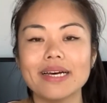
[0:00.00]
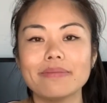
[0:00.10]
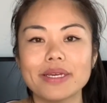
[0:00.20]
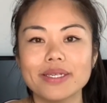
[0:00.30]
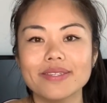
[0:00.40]
And
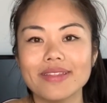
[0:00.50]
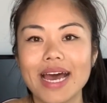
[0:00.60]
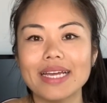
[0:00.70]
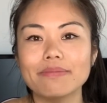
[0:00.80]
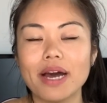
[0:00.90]
because of
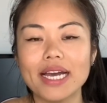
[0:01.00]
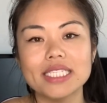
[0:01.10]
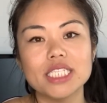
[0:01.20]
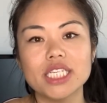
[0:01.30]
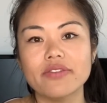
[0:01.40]
that,
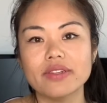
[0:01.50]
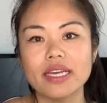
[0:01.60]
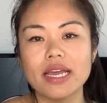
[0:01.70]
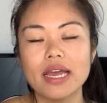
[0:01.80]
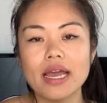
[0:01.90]
buyers are
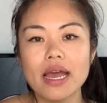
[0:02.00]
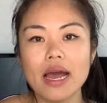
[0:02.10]
generally